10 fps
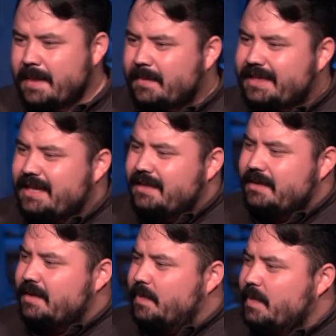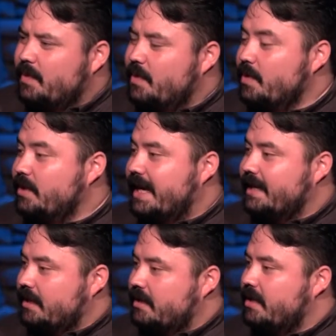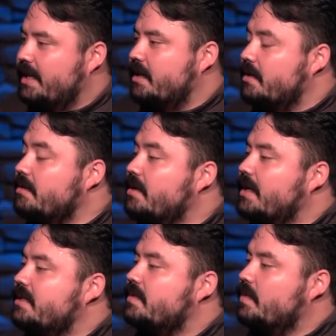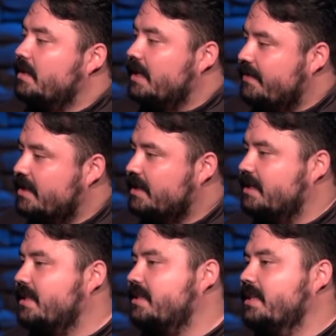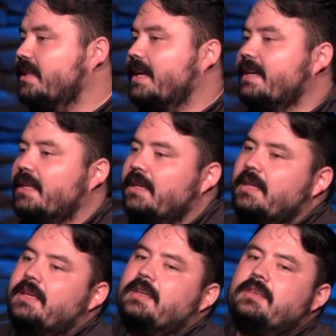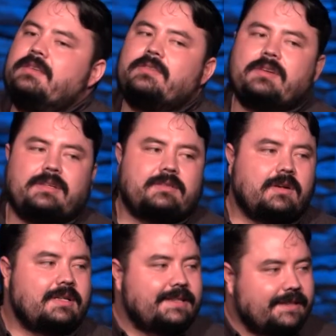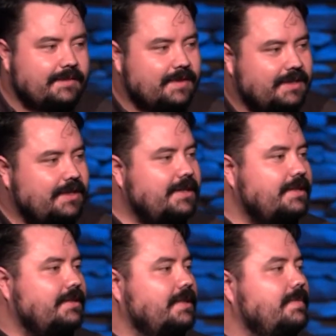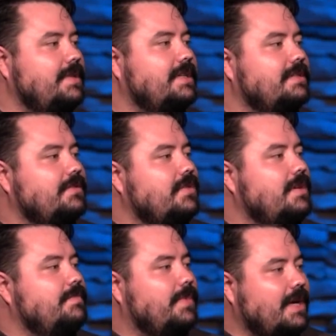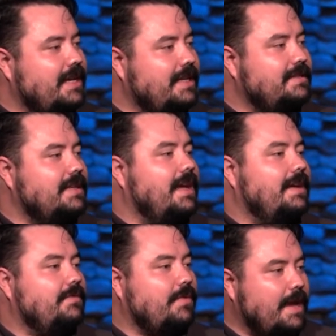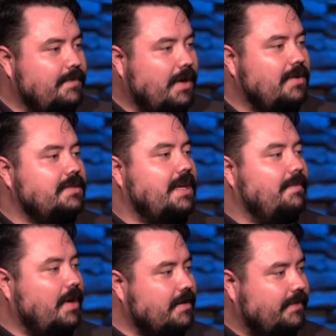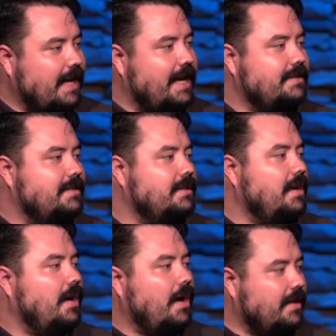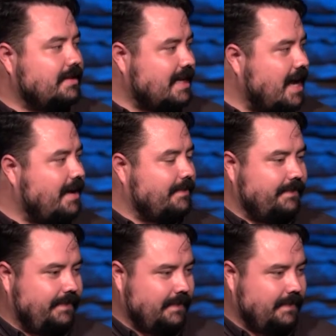But then the people who they're like, "Oh no, I just want to love unconditionally," it's hard to take them seriously because they're drawing bunnies and rainbows and butterflies all the time.